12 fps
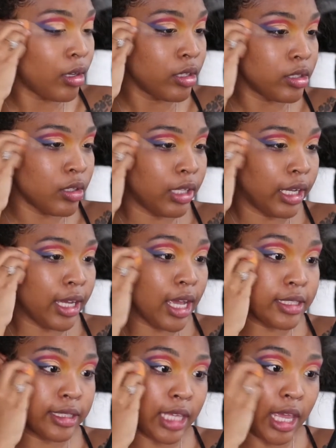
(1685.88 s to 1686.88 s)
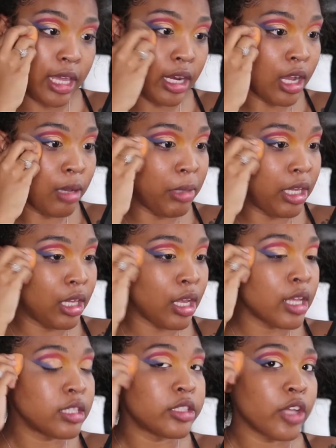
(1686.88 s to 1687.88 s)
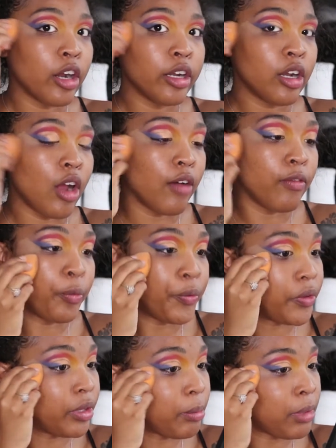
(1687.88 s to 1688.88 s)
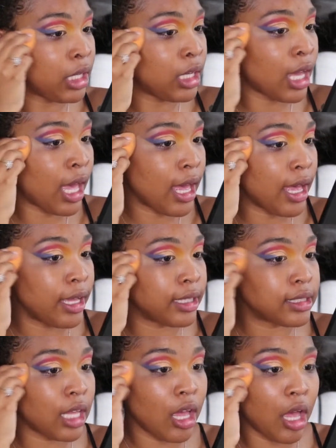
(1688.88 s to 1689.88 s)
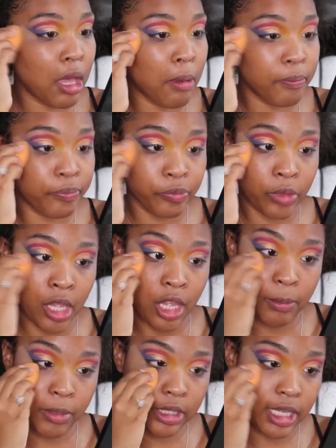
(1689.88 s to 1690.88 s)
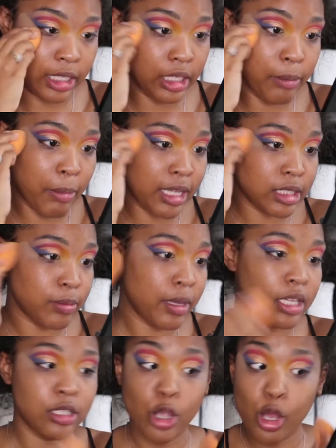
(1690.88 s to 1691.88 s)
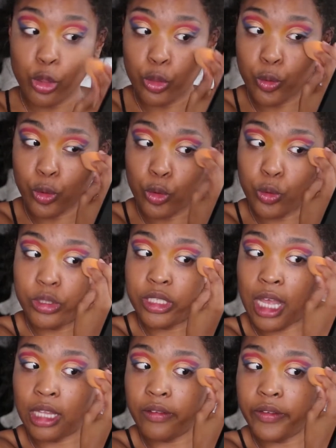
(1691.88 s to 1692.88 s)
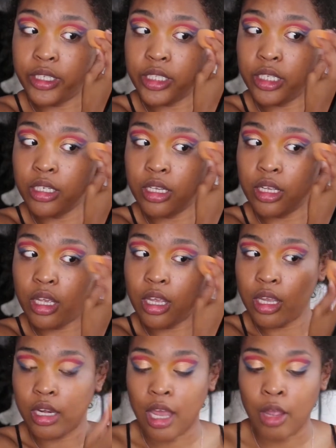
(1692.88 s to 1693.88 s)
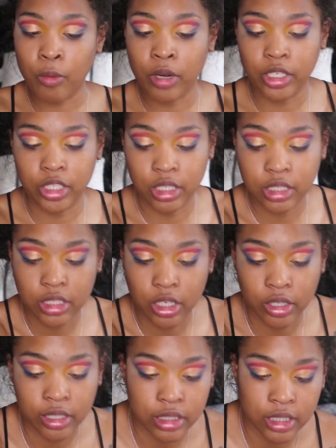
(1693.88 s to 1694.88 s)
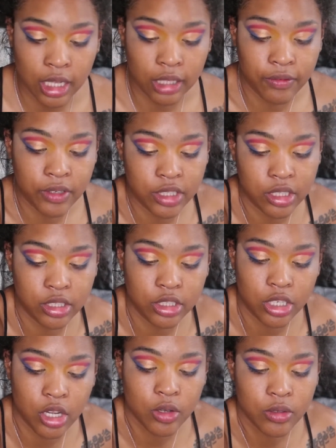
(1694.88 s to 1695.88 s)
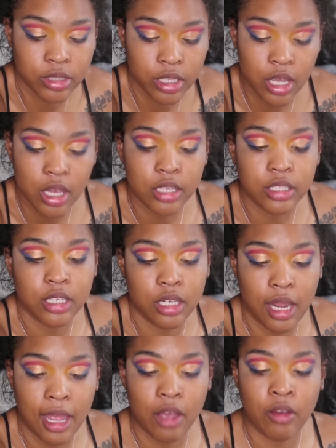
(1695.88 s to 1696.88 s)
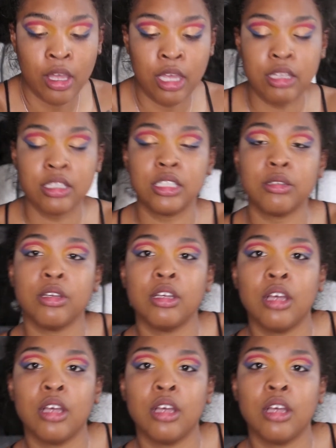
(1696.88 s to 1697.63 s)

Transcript: So like I said, I mean, it started off with me as protecting my space through television and not watching certain television shows, to now it's